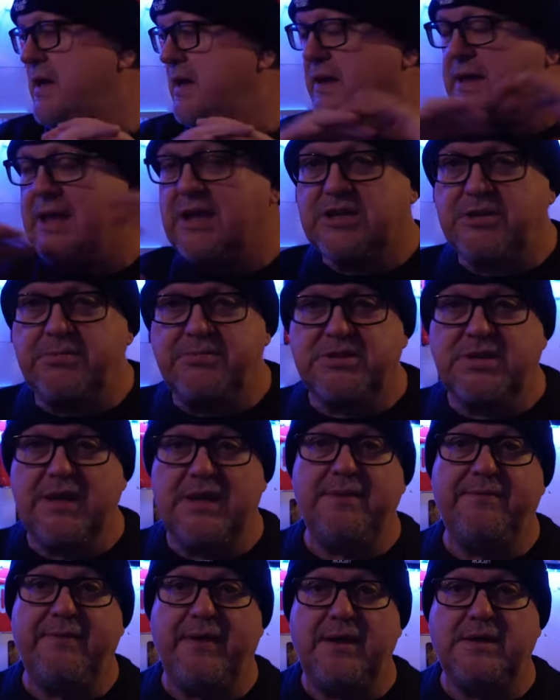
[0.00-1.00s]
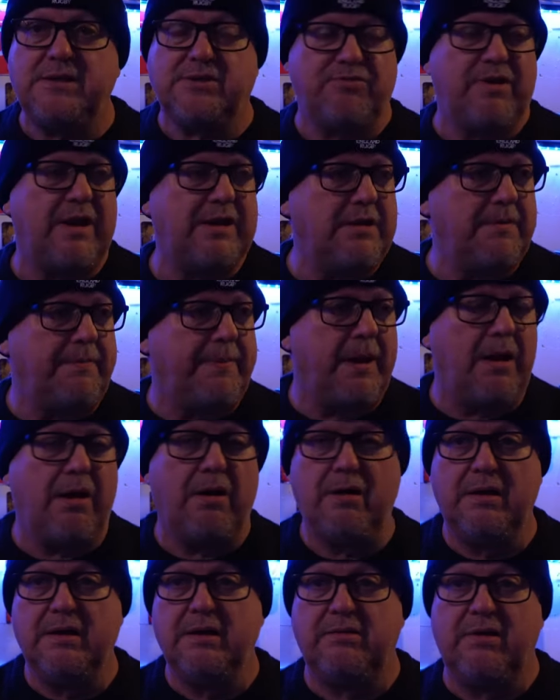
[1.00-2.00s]
Get some TVs around your
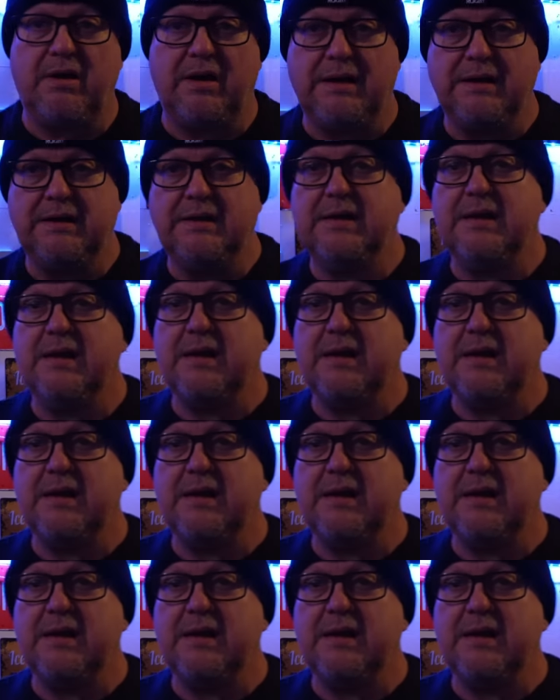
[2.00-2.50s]
bar, right?